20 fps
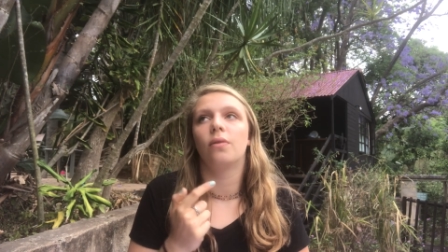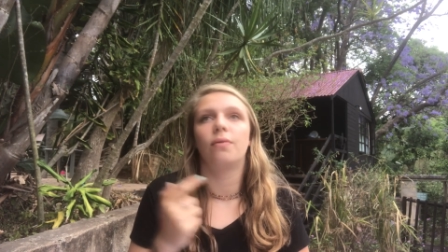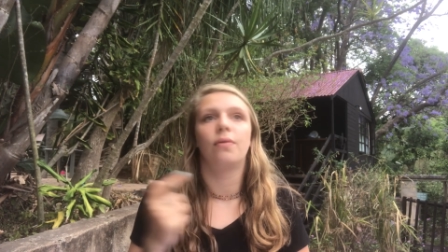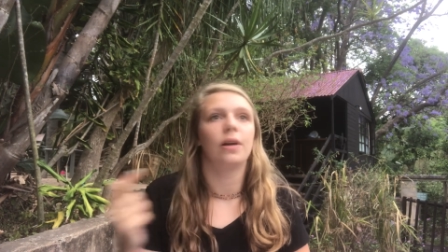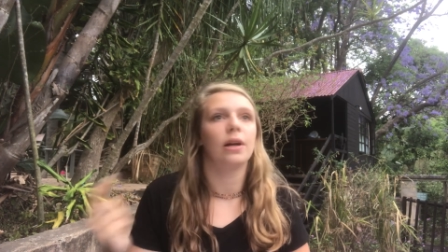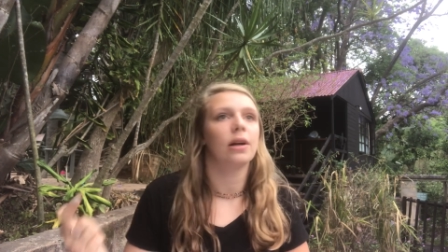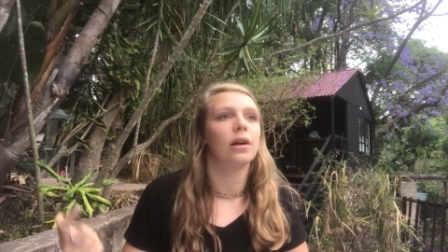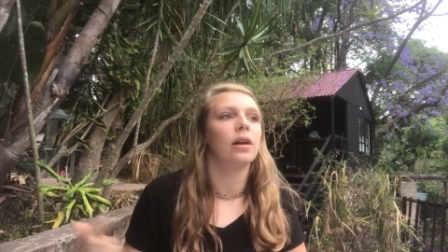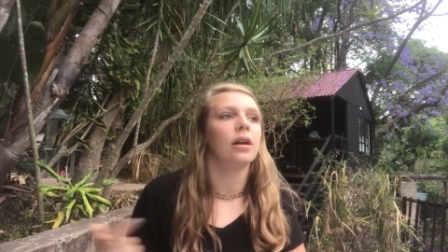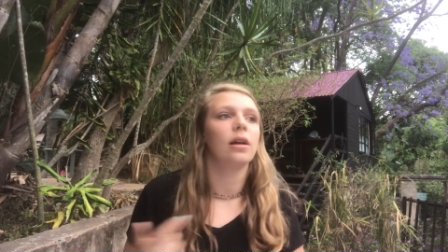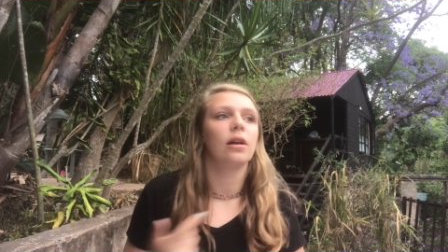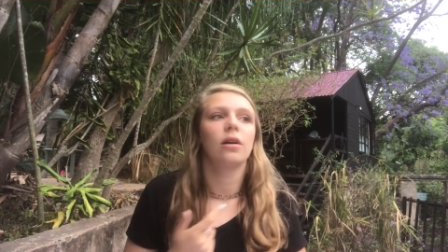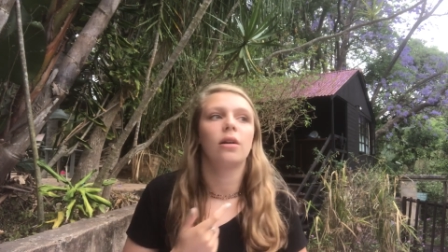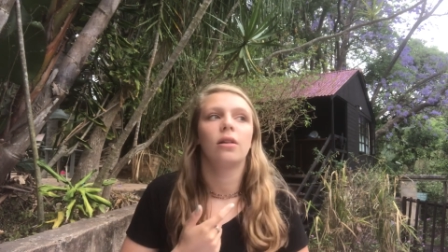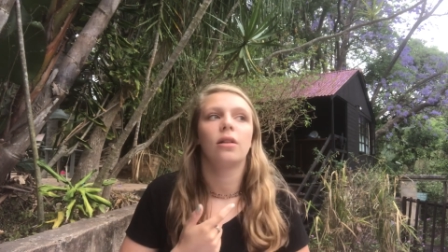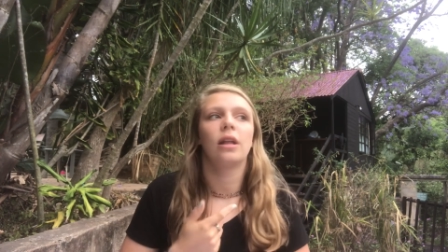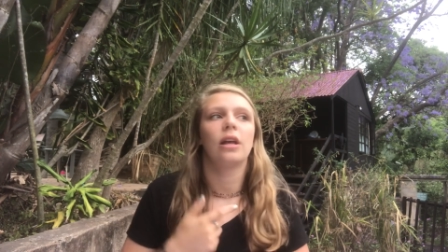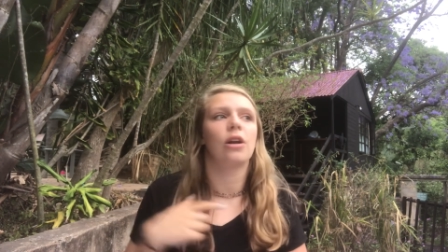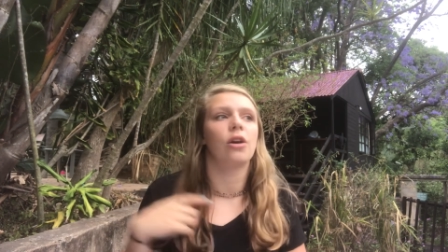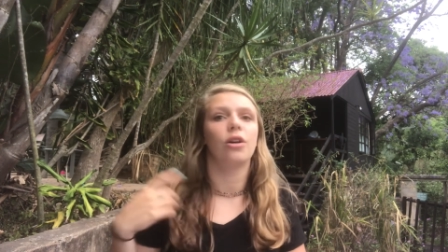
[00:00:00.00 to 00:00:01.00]
very
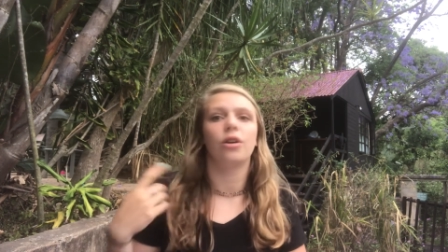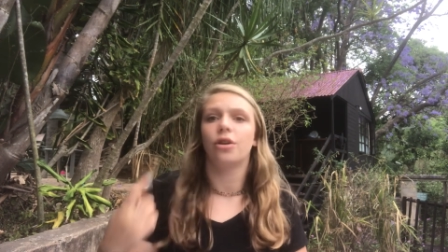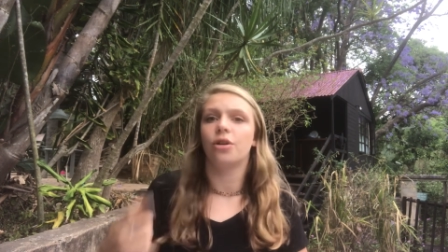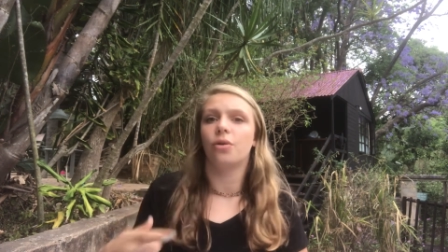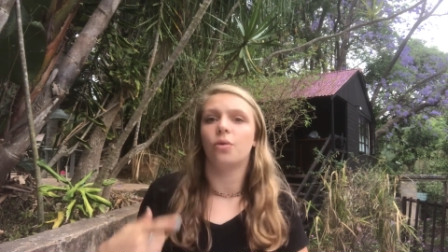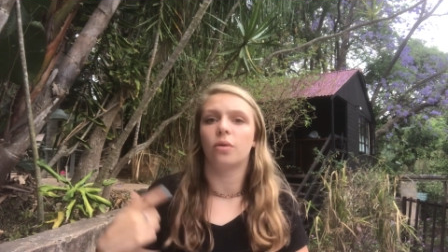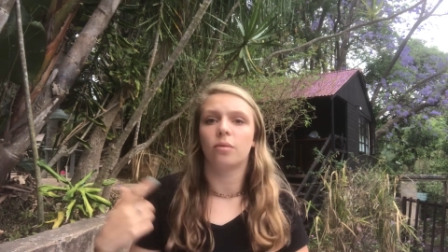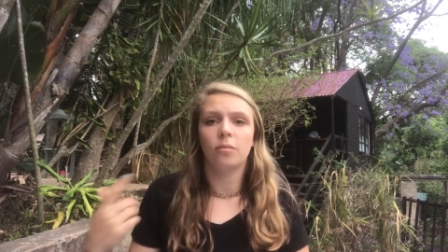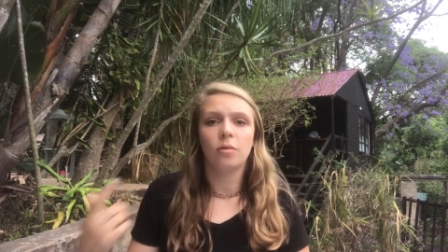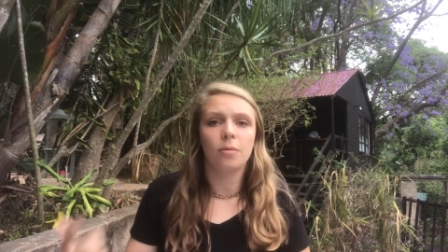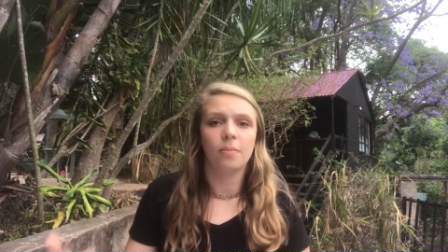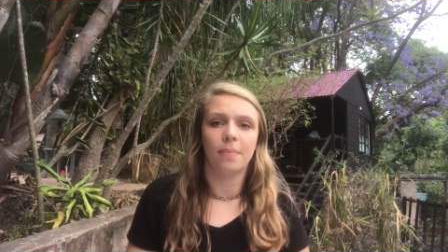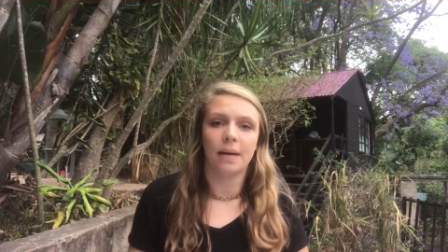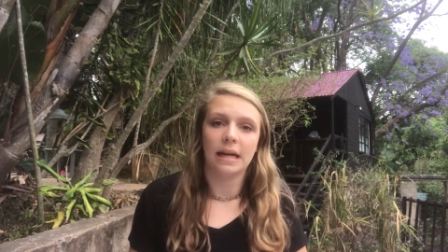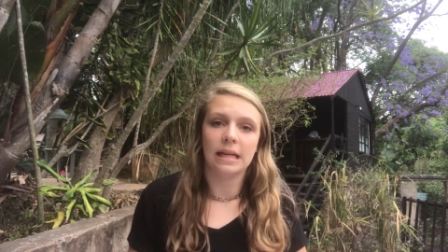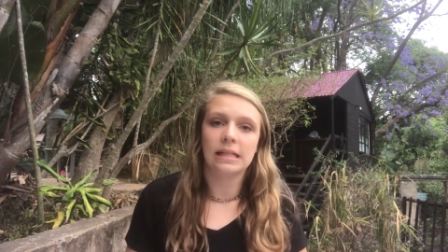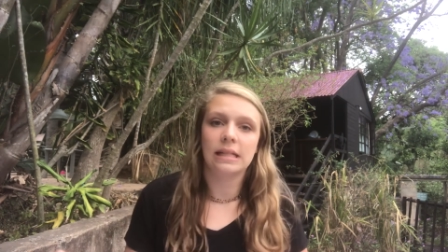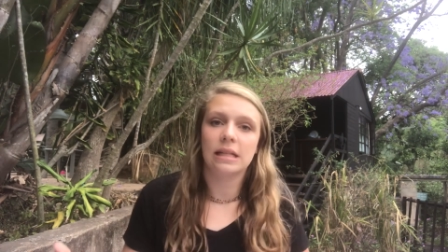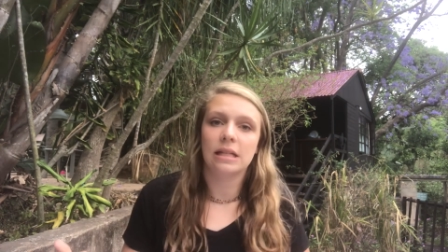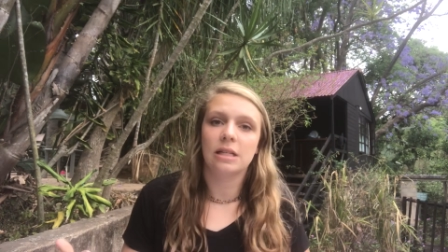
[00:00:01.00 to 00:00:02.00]
like on a normal
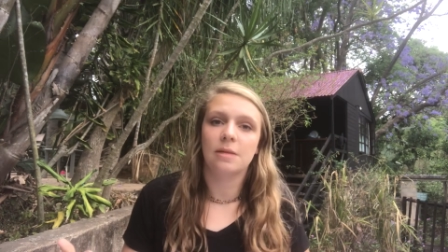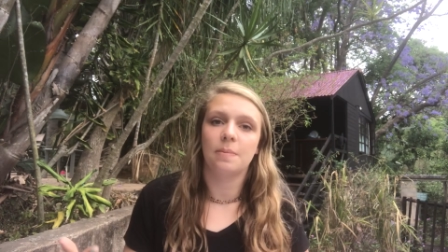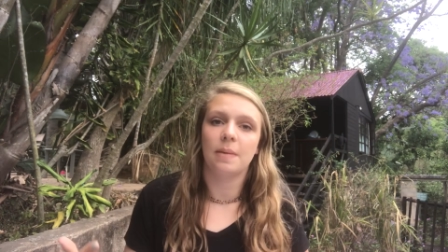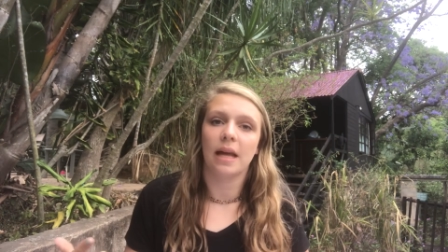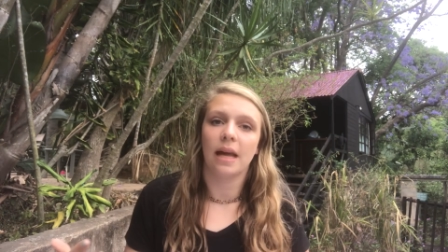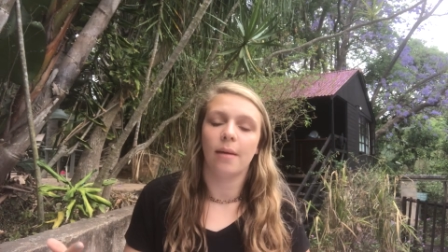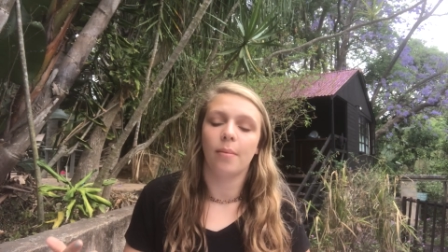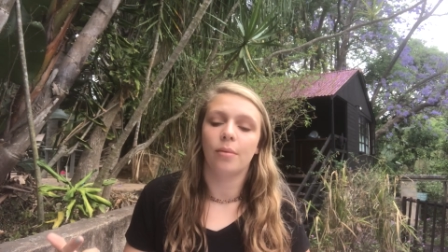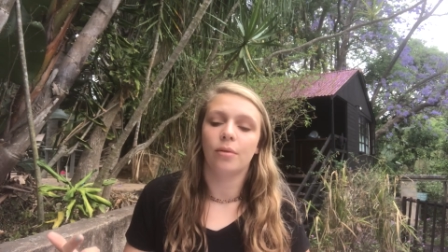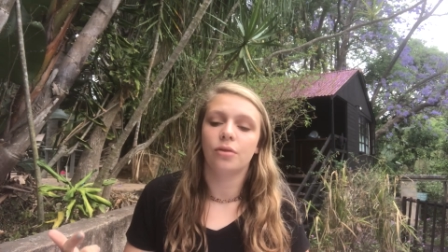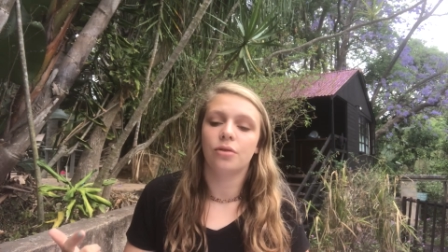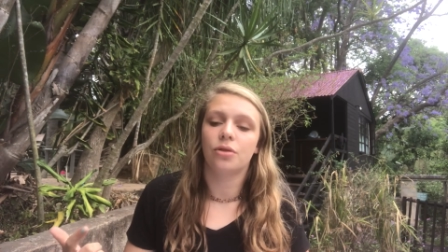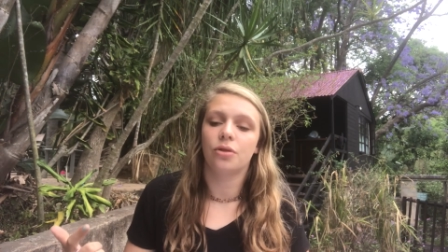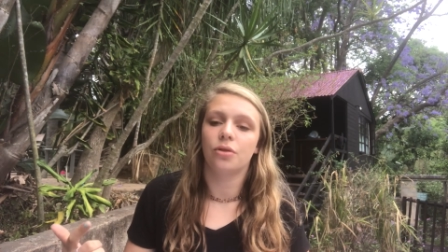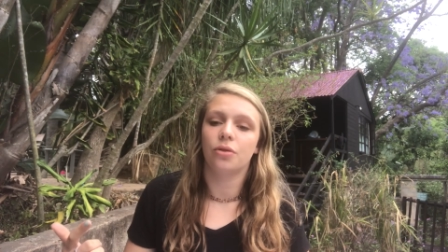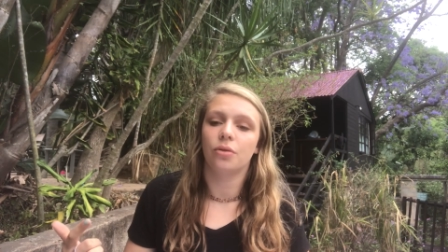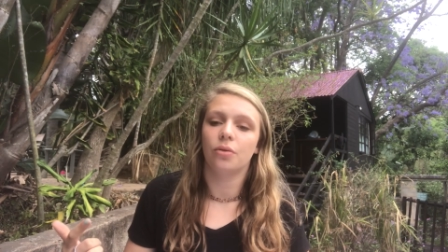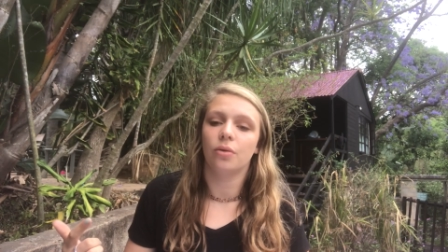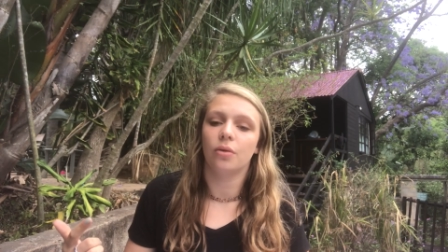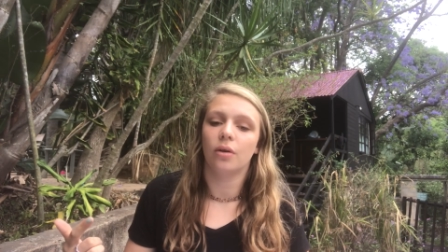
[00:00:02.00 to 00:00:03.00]
basis be able
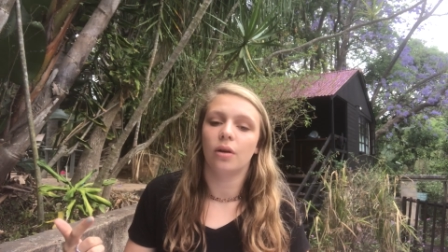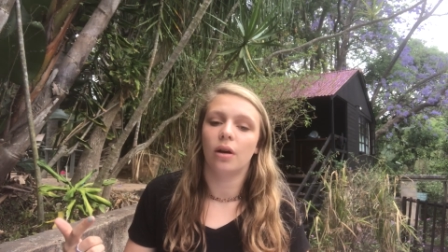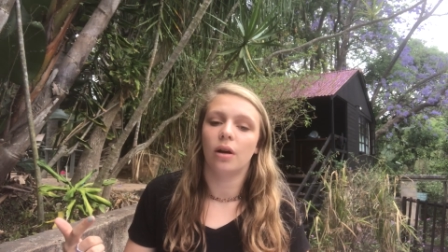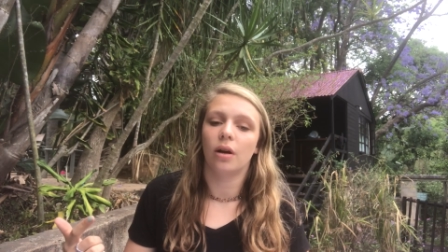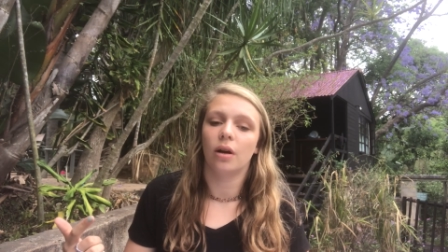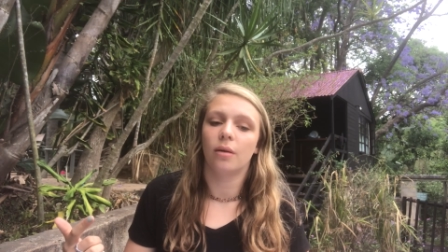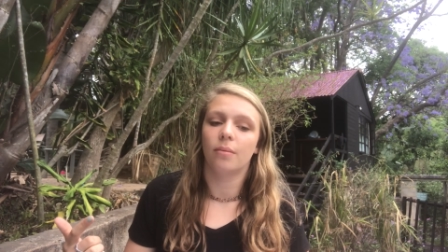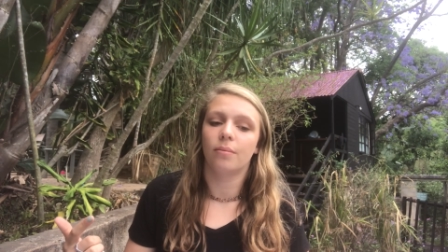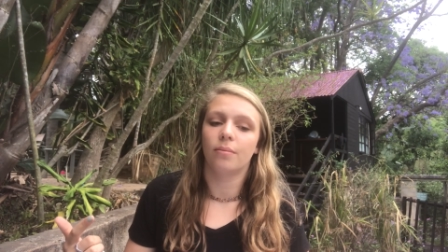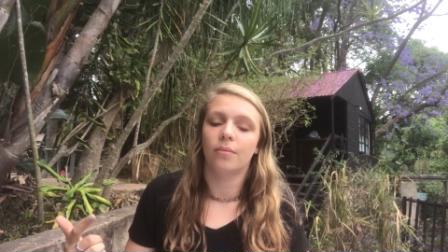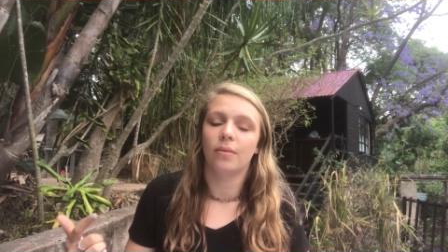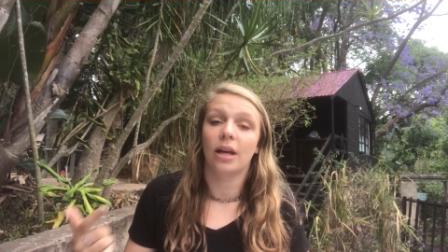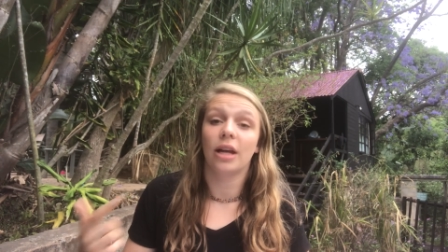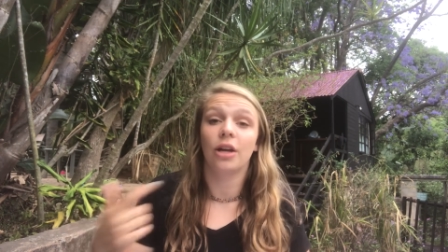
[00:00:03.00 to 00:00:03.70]
to um,